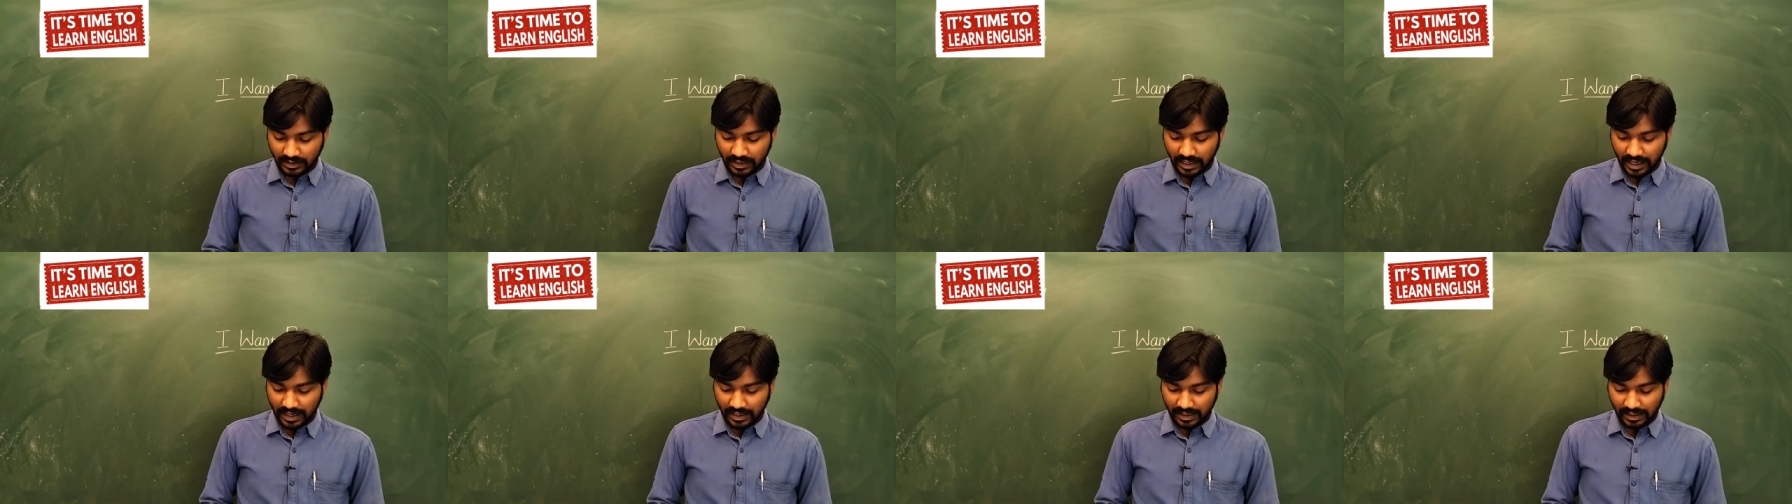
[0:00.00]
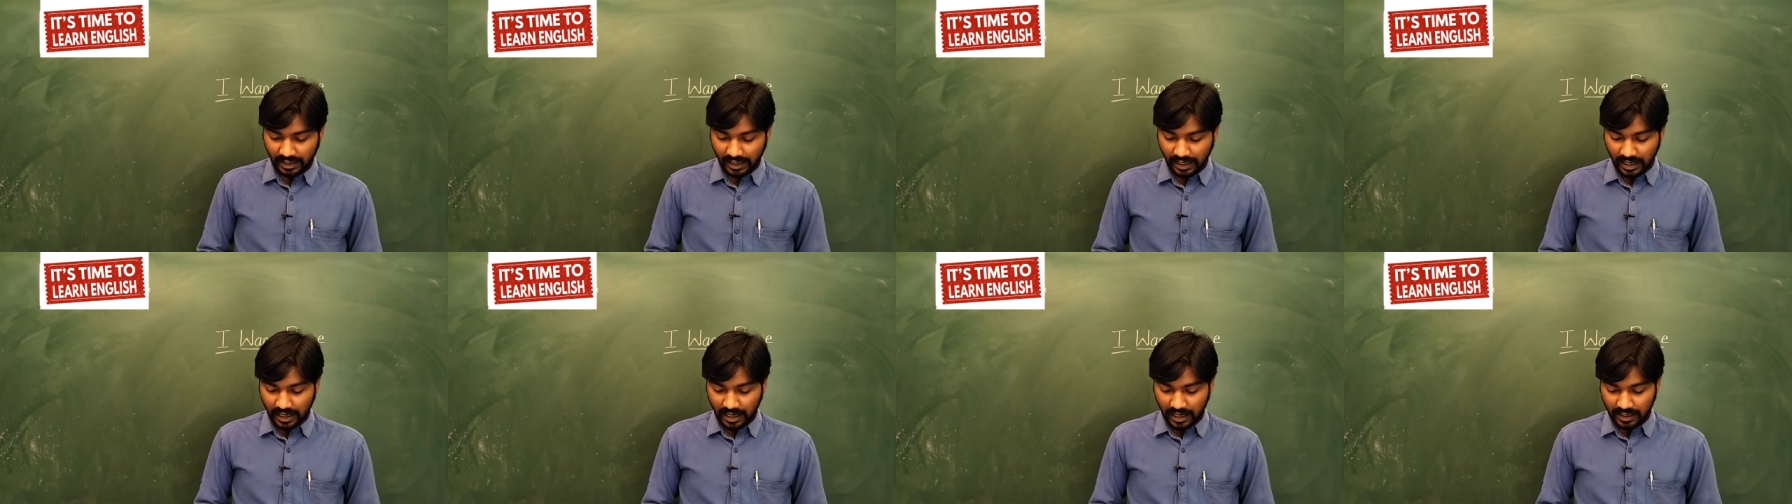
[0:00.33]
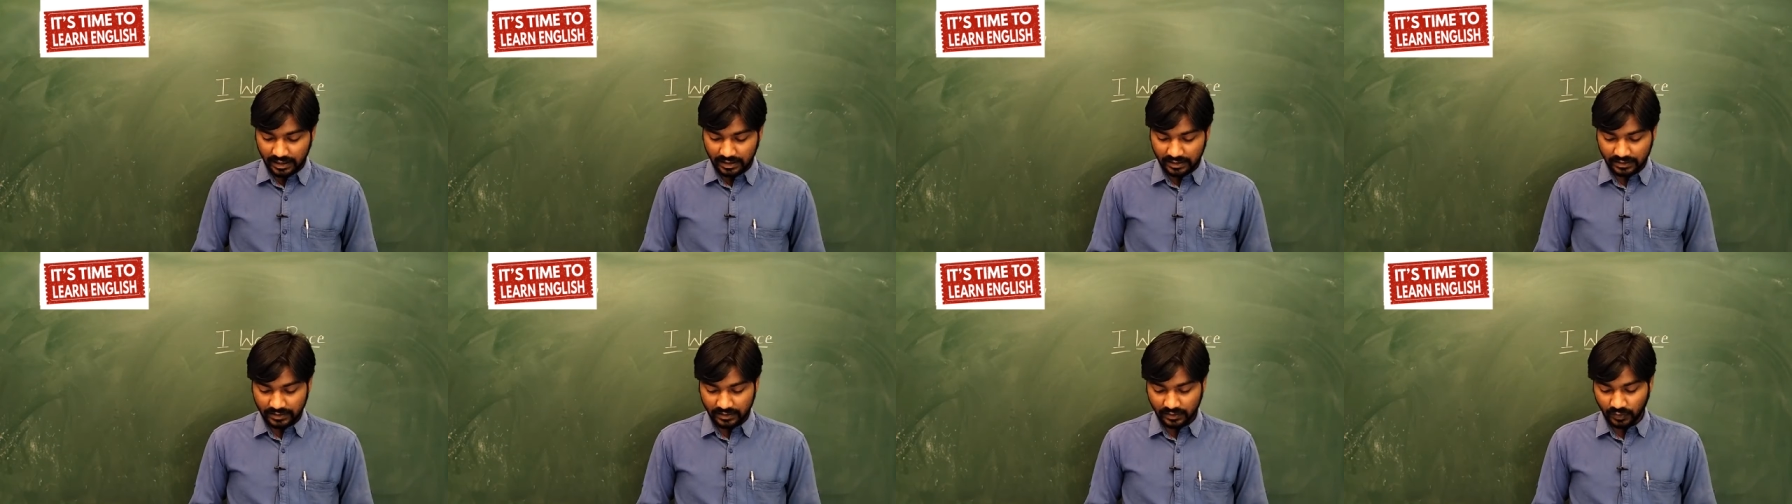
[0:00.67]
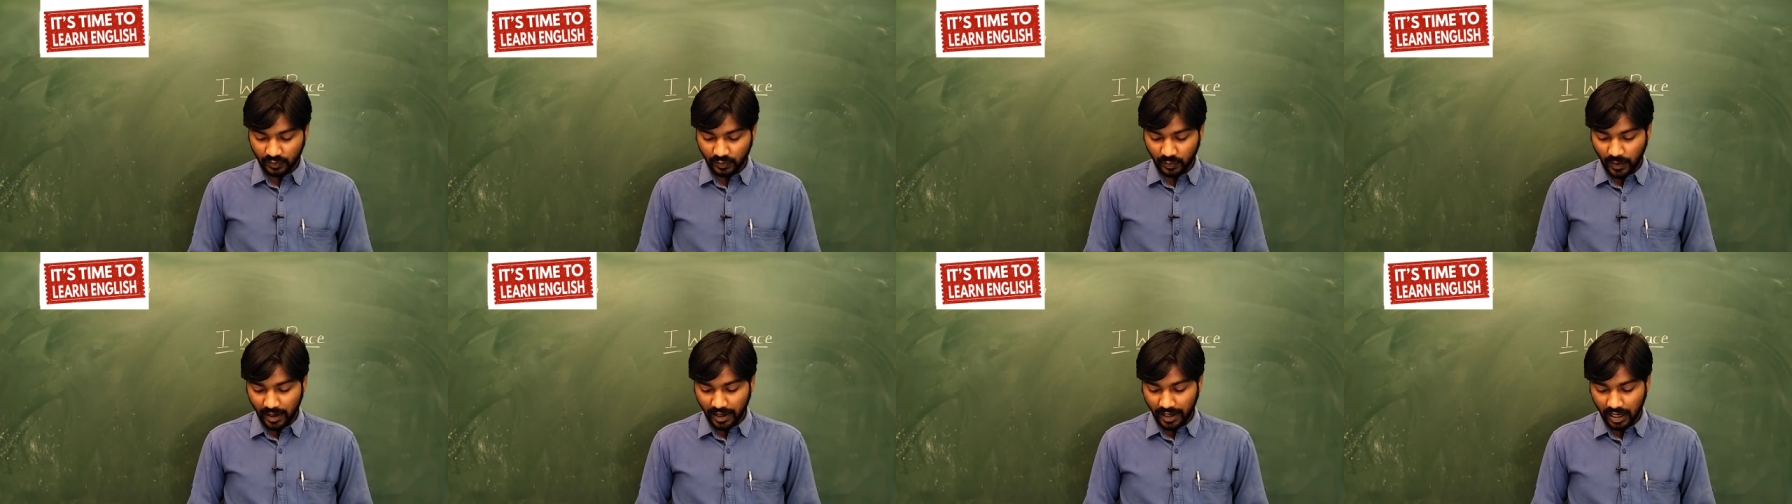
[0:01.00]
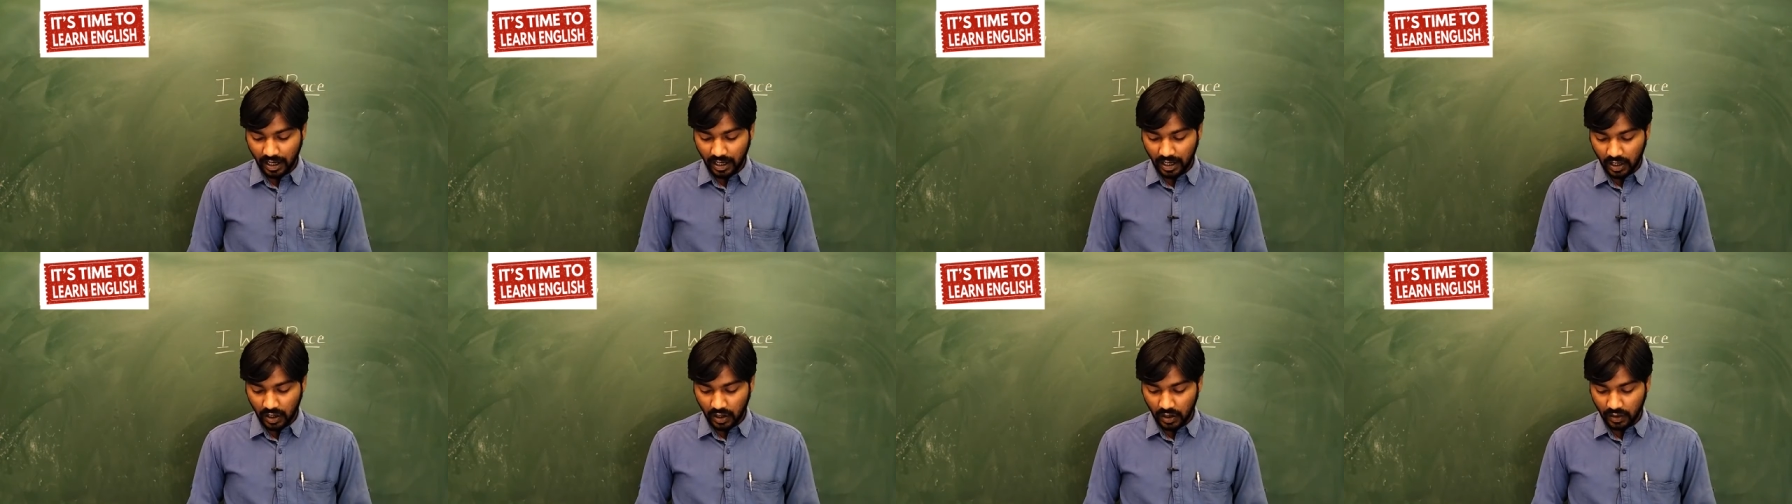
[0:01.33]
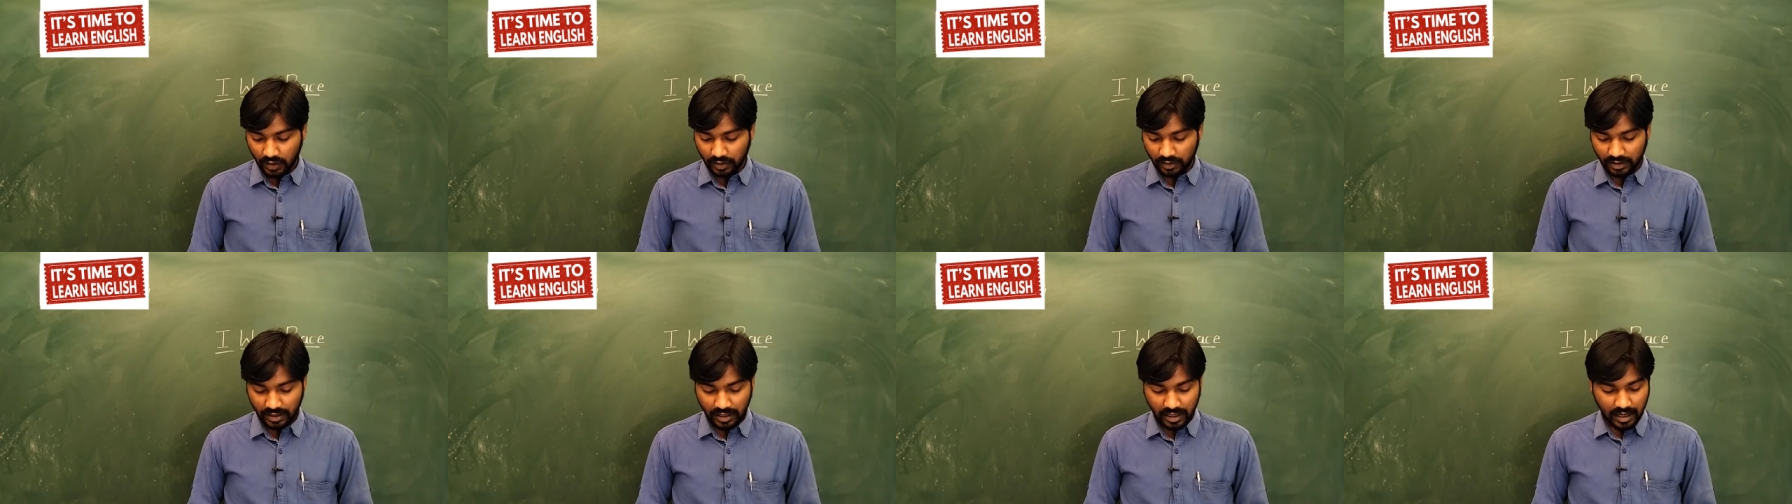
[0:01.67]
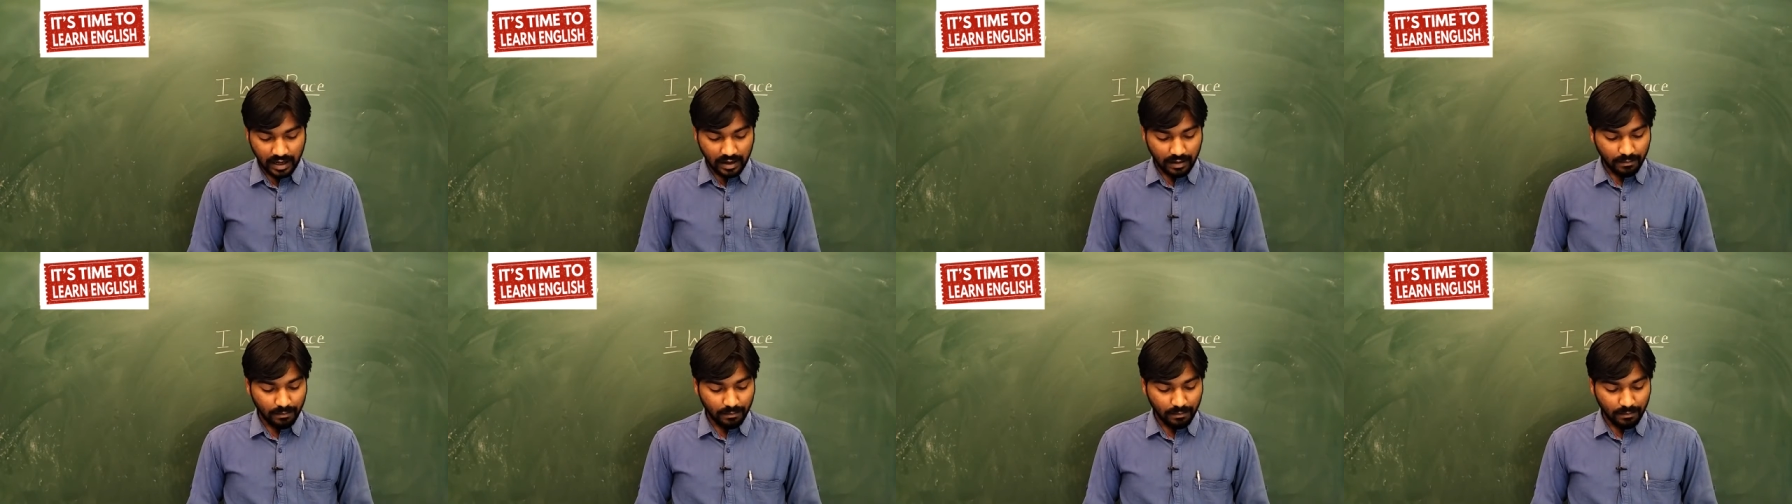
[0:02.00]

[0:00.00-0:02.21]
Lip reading: neck is very long,